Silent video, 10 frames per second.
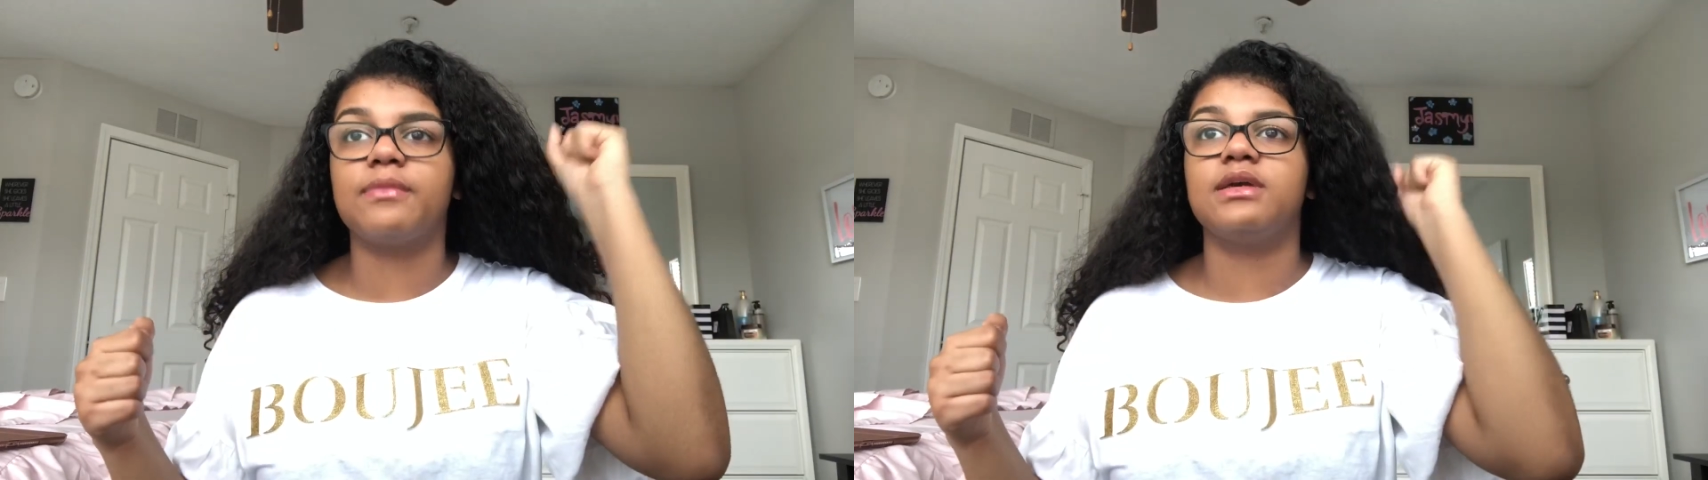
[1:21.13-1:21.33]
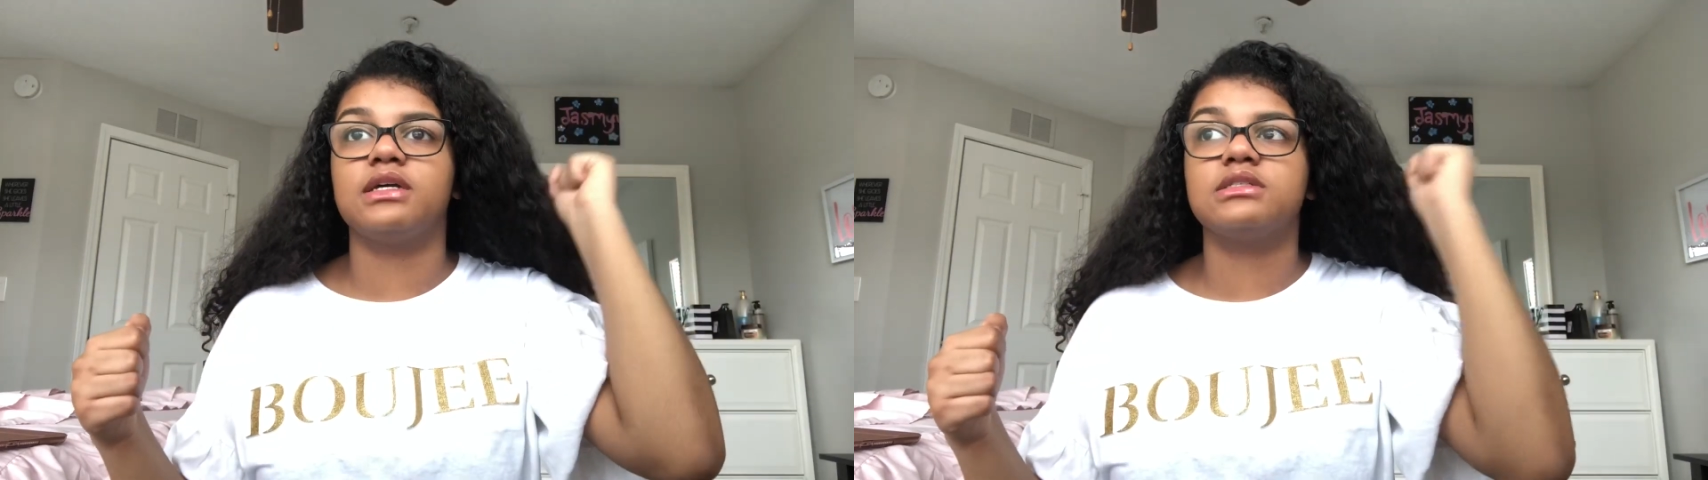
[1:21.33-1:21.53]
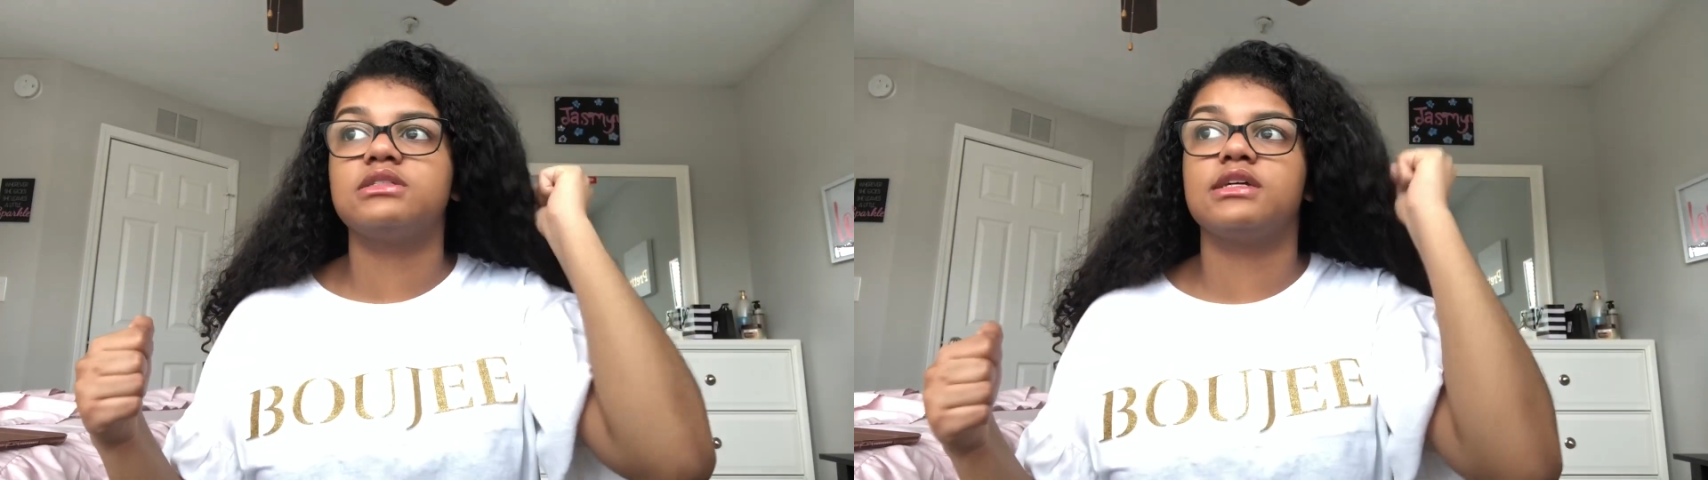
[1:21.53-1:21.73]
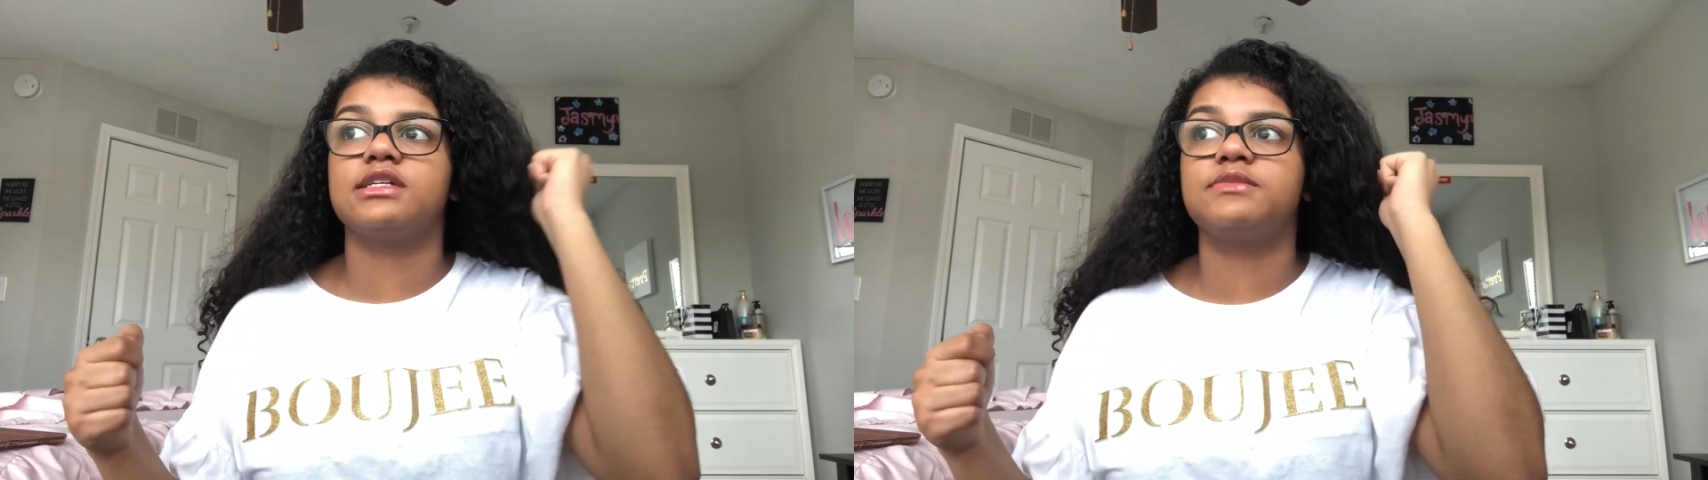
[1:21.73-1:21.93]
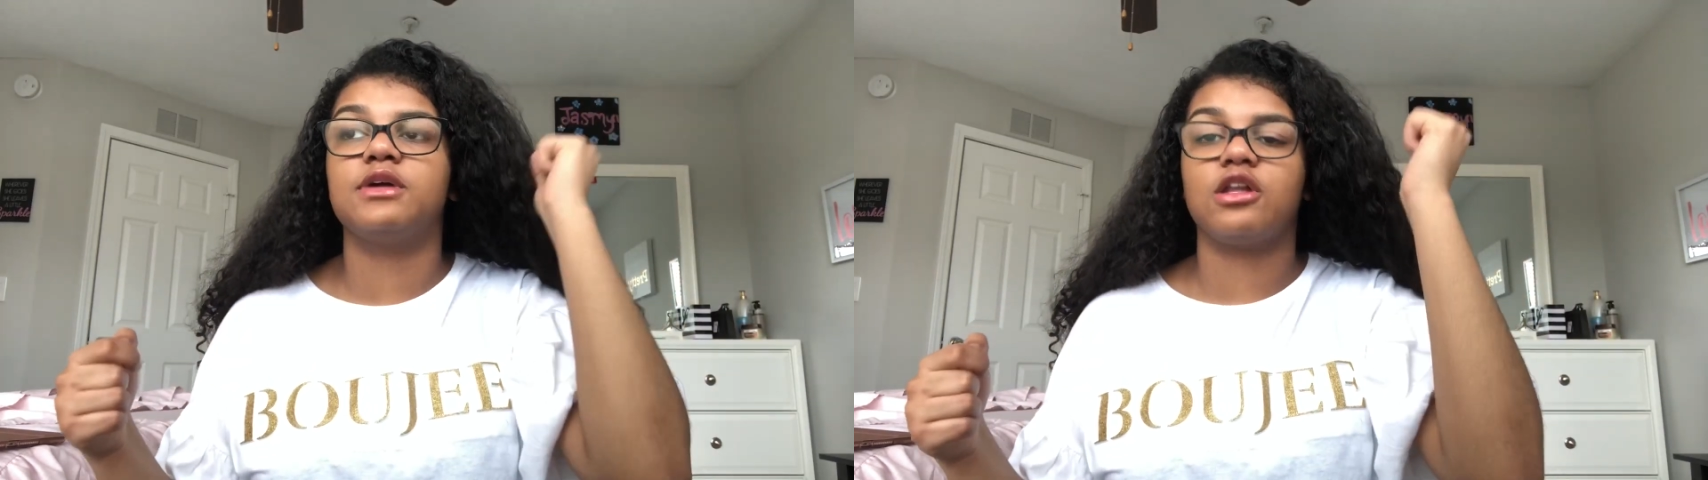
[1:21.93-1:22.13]
because it
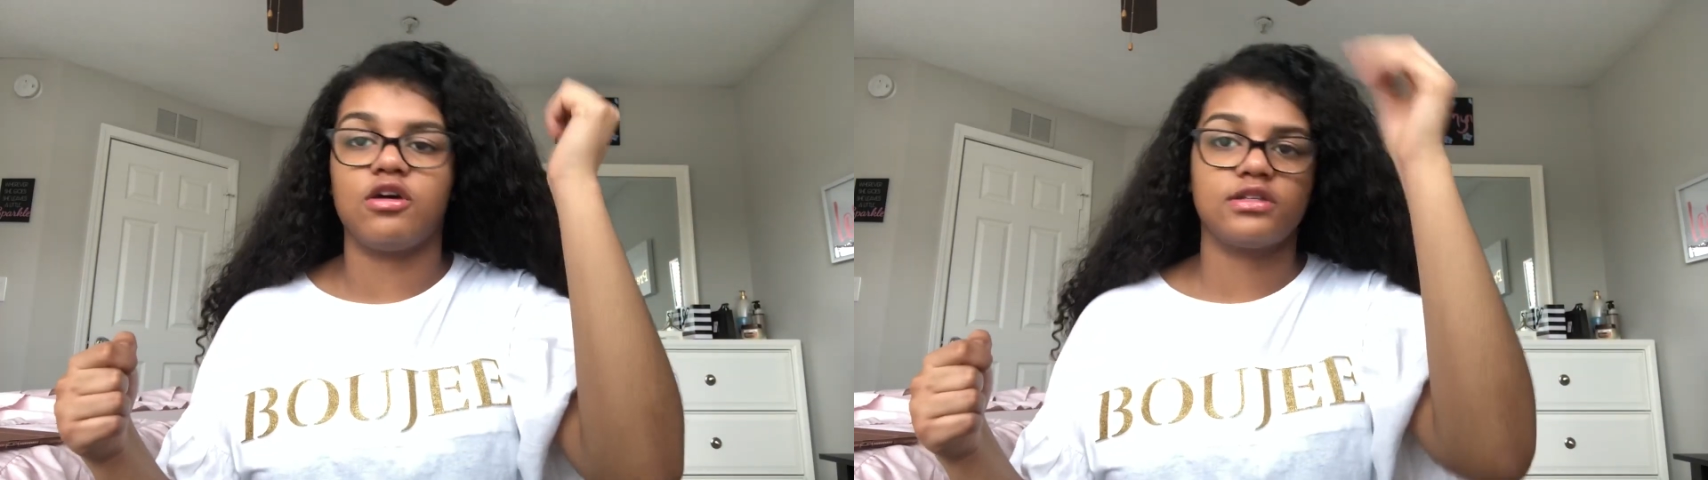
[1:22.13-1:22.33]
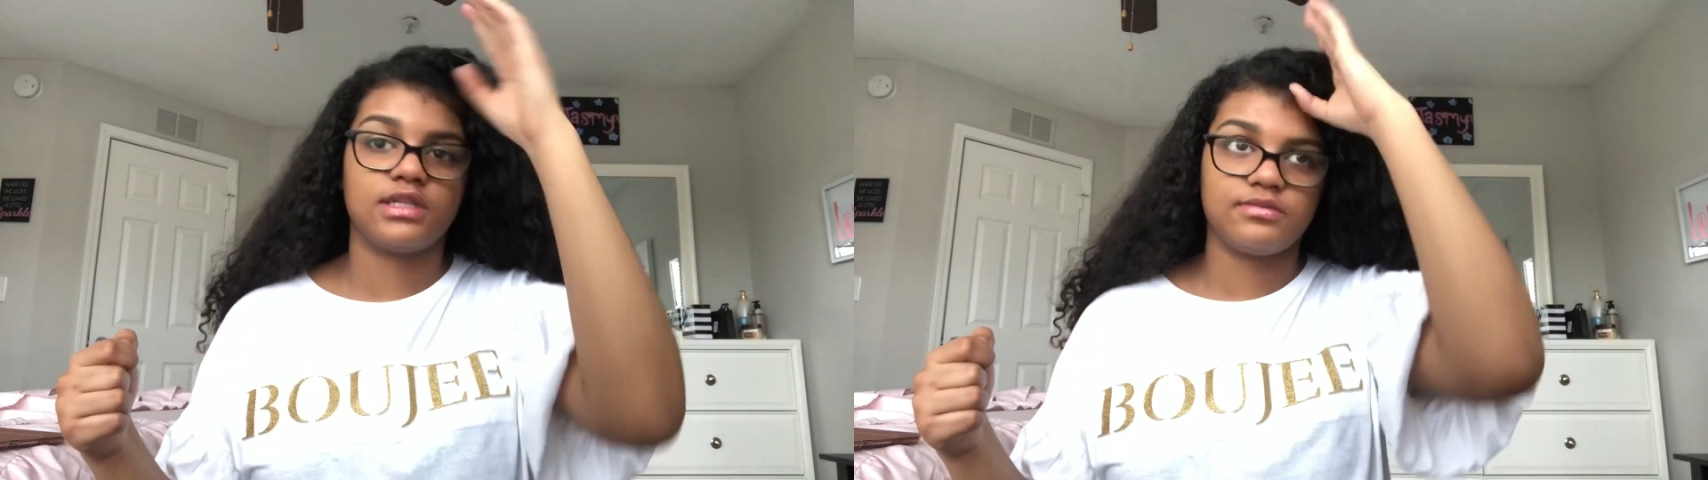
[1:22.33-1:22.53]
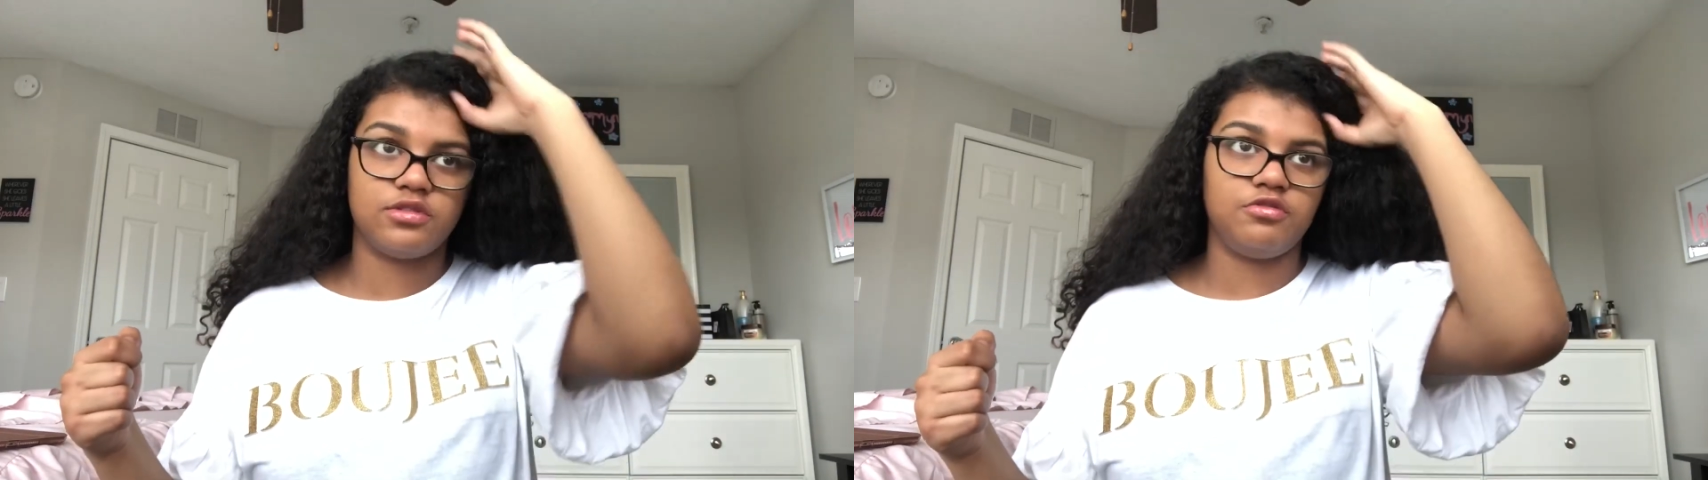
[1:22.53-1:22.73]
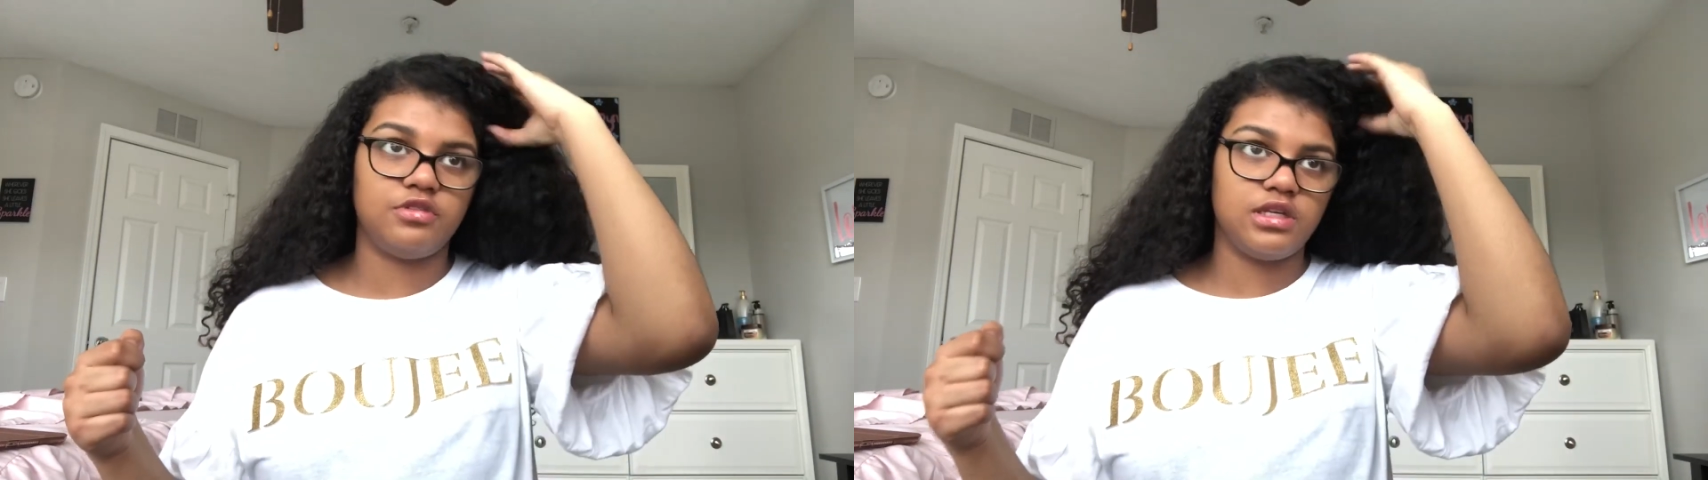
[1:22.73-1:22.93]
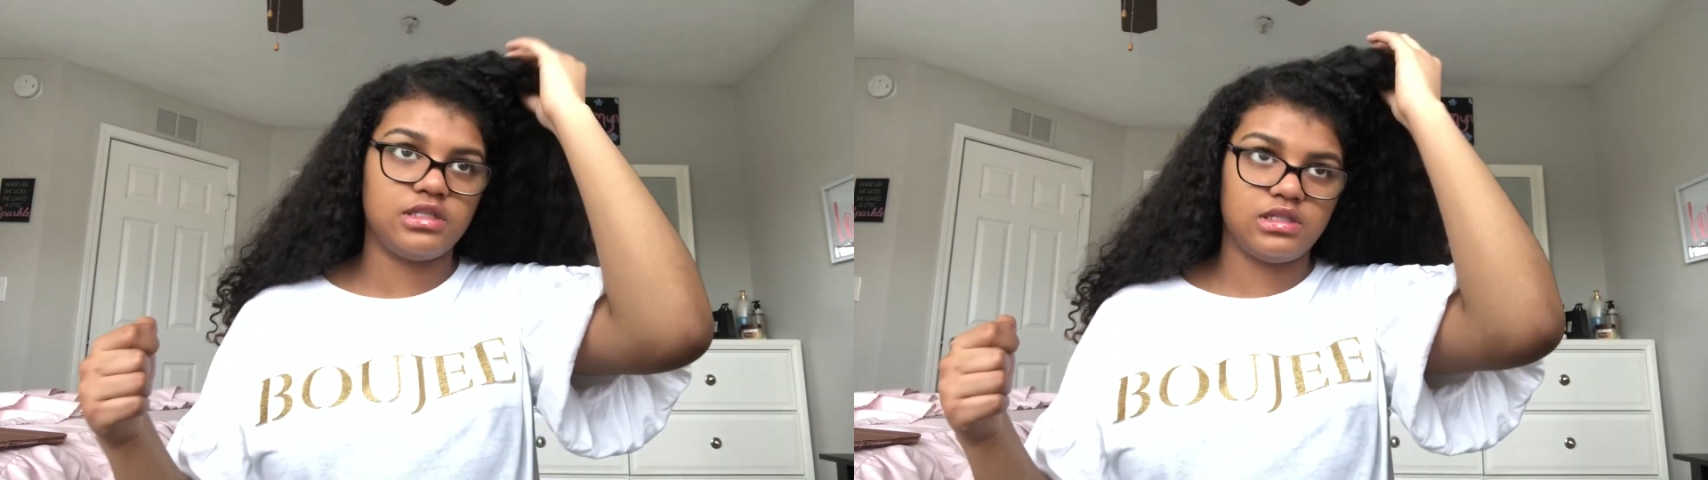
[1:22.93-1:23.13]
takes me a long time to do
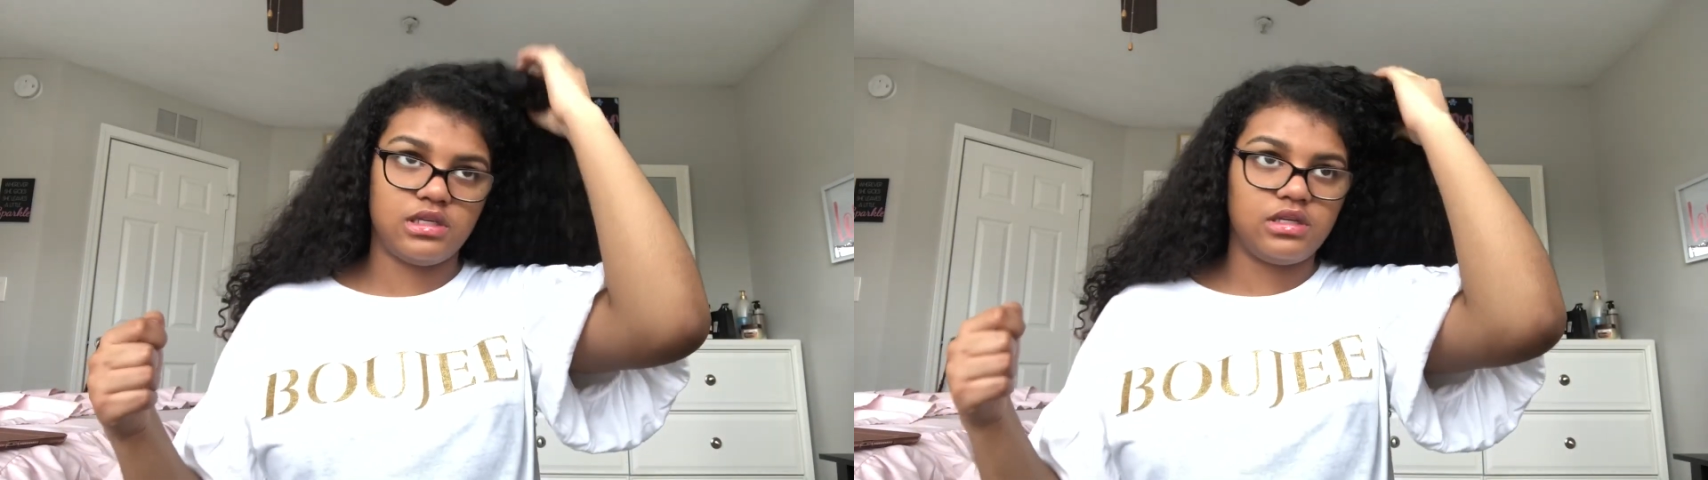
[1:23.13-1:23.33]
this.